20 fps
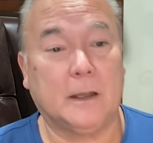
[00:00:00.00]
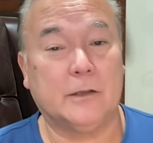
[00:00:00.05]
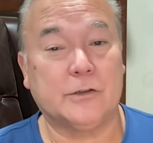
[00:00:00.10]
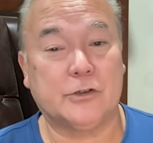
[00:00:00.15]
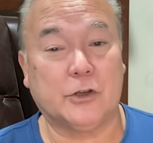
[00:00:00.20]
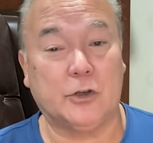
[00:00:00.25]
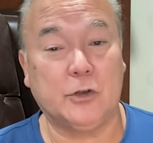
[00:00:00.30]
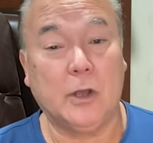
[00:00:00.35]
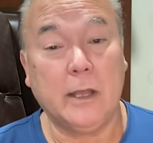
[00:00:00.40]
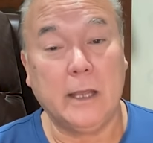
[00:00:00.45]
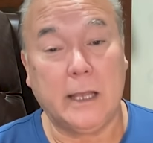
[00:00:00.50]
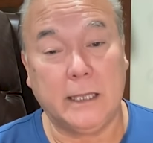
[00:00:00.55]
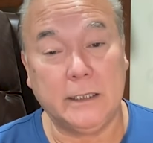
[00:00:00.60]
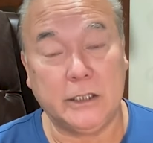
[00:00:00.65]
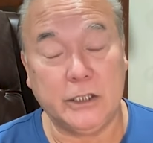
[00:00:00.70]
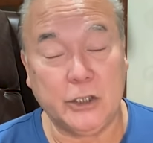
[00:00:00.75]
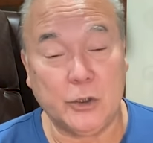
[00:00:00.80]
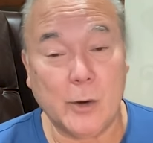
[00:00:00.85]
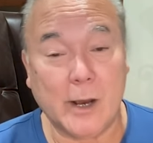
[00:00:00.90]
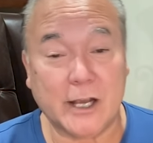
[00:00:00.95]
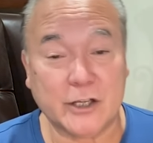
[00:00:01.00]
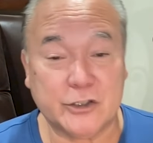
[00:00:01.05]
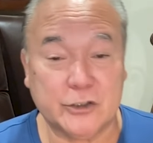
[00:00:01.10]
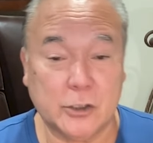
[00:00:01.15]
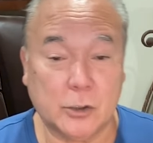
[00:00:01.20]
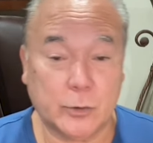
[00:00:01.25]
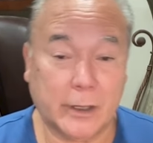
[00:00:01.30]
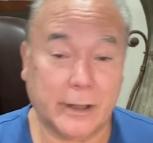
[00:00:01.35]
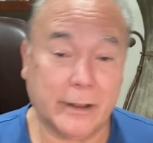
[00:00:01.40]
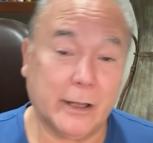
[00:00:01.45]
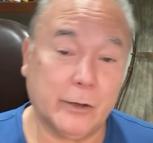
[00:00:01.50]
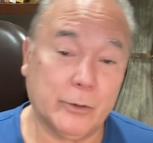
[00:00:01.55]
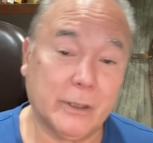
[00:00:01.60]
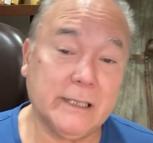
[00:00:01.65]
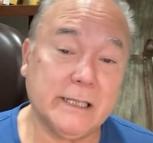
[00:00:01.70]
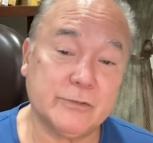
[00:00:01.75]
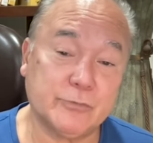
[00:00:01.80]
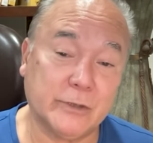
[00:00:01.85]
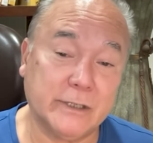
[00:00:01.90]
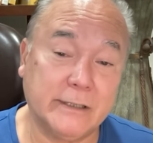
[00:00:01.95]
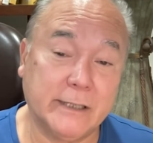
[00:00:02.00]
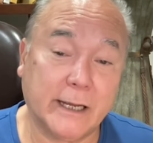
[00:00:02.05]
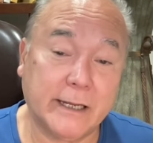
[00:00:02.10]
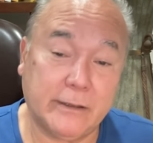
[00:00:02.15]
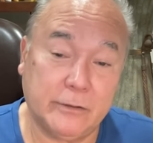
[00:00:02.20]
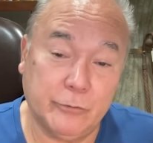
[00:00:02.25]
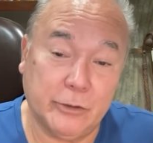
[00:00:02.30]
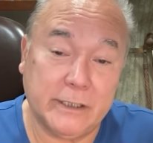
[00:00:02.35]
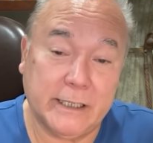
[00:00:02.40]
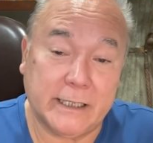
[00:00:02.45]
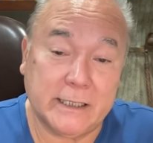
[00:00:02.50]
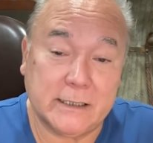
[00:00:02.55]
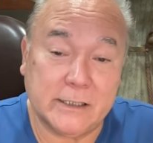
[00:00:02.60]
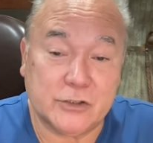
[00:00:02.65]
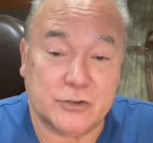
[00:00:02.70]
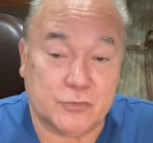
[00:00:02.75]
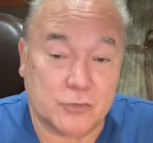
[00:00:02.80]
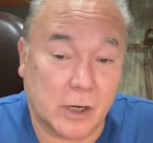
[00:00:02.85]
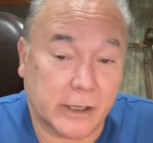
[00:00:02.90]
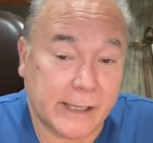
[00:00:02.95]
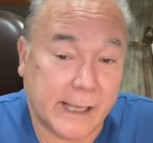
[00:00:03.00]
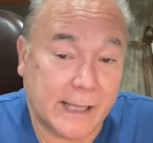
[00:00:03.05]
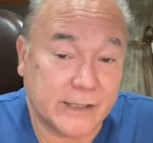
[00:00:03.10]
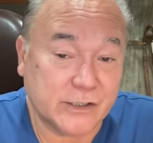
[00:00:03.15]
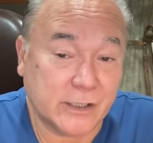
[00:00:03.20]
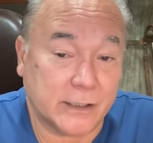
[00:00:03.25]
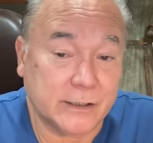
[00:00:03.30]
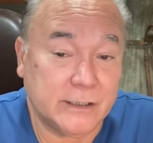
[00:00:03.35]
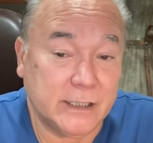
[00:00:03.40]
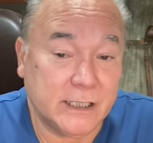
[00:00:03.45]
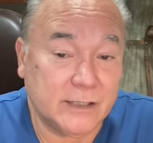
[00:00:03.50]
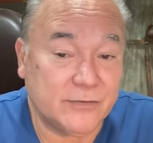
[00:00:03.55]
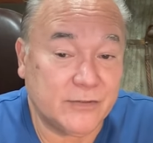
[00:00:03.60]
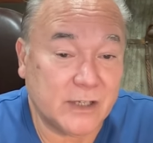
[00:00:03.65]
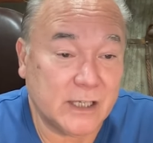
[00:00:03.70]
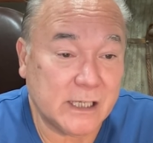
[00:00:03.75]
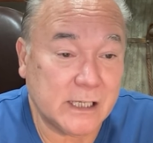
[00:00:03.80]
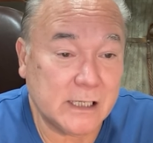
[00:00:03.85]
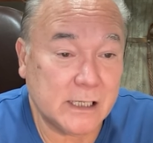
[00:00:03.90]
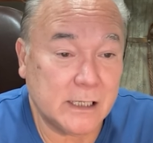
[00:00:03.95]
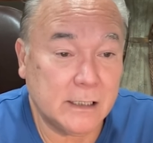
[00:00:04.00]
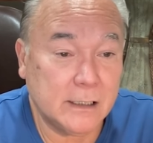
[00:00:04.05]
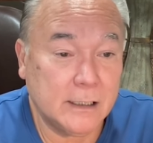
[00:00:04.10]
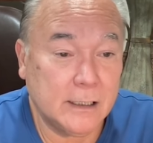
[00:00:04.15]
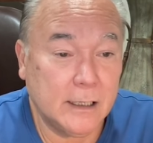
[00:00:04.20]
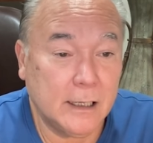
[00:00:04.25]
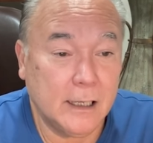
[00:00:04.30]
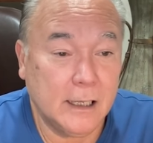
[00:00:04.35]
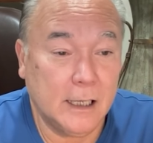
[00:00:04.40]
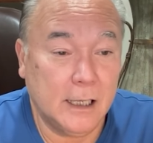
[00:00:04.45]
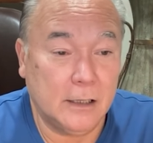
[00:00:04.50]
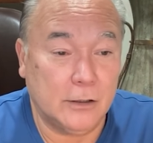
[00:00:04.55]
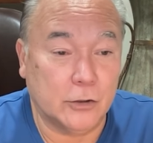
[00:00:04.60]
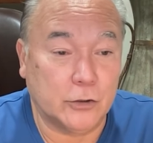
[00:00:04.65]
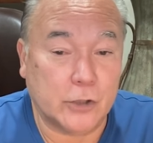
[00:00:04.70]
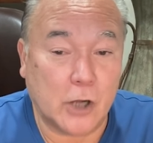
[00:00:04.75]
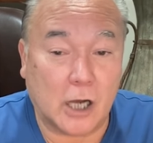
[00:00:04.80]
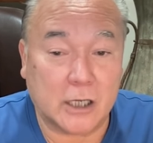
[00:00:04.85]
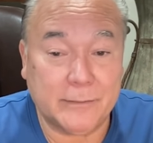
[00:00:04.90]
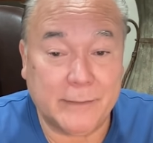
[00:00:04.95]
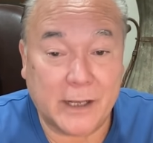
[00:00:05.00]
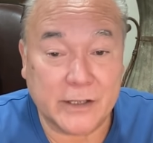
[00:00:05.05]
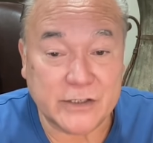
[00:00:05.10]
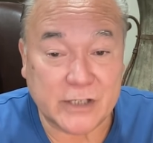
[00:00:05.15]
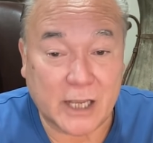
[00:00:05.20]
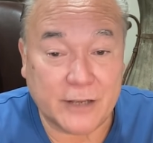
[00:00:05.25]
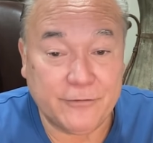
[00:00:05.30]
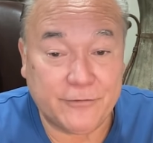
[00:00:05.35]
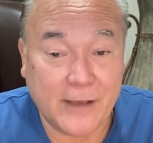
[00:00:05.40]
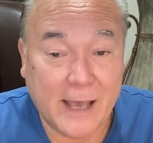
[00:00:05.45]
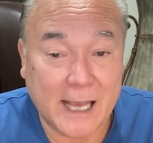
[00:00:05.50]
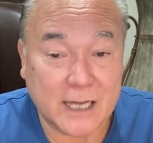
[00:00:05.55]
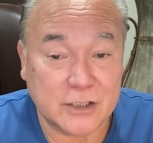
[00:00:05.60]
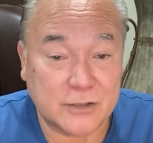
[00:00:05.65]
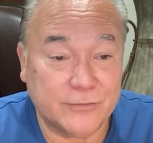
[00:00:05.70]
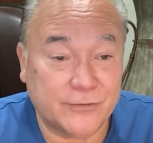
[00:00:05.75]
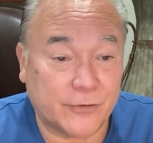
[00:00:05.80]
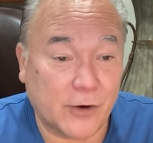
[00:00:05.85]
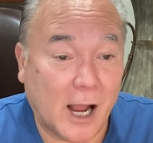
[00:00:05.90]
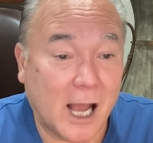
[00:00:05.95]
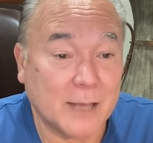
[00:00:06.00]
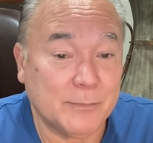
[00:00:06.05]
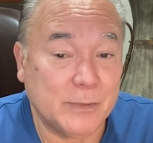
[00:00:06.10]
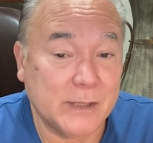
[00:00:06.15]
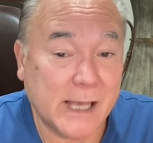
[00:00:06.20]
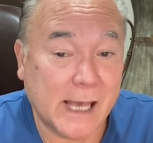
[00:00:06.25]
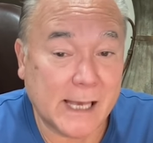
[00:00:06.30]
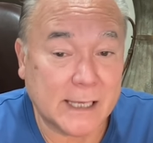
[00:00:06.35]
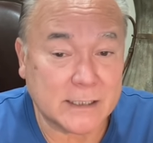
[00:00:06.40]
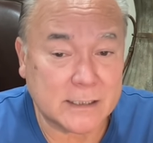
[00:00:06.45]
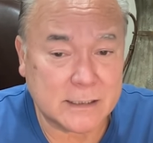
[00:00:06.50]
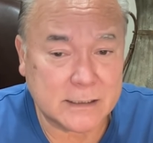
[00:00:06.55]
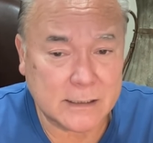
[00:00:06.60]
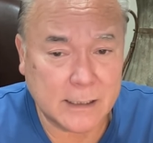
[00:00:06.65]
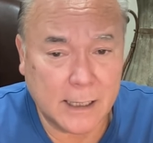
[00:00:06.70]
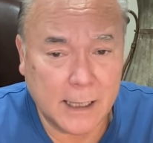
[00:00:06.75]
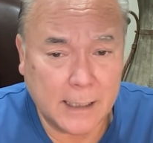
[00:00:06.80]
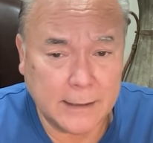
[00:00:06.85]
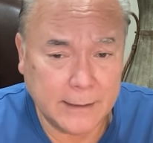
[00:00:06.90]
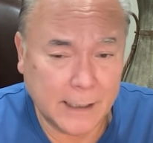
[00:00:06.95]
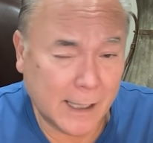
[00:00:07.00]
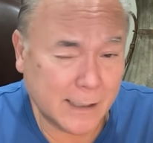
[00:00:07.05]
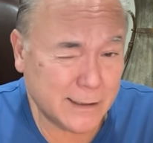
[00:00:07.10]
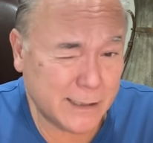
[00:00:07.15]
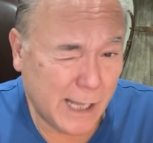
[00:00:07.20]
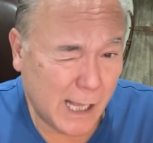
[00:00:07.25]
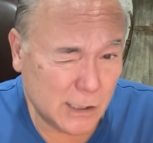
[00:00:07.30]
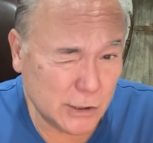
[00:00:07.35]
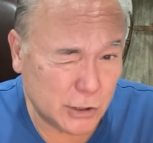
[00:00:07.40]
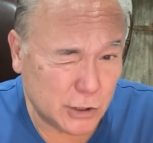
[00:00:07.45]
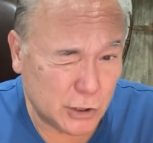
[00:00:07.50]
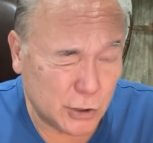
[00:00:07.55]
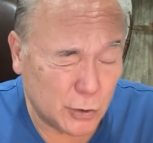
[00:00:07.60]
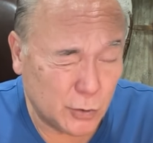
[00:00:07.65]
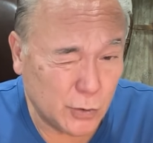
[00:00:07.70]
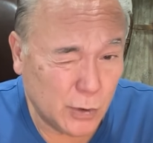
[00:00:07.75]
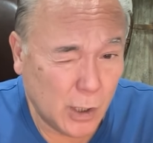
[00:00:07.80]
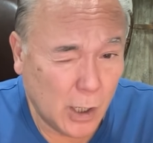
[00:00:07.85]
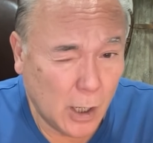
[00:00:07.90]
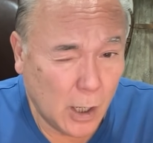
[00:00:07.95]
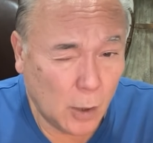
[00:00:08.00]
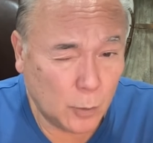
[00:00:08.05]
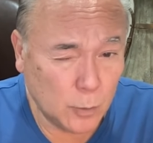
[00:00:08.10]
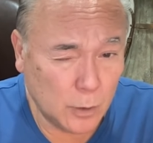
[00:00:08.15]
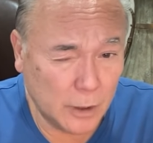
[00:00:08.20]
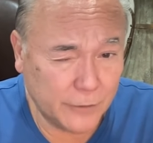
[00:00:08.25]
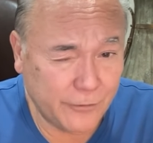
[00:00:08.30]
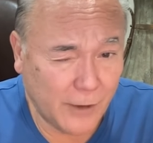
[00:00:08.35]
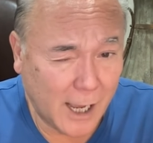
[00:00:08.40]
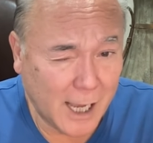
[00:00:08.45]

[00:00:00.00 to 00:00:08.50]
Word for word: So in the U.S., you know, where they run these ridiculous drug ads on TV, they're talking about Xifaxan for IBS, not telling you, well, if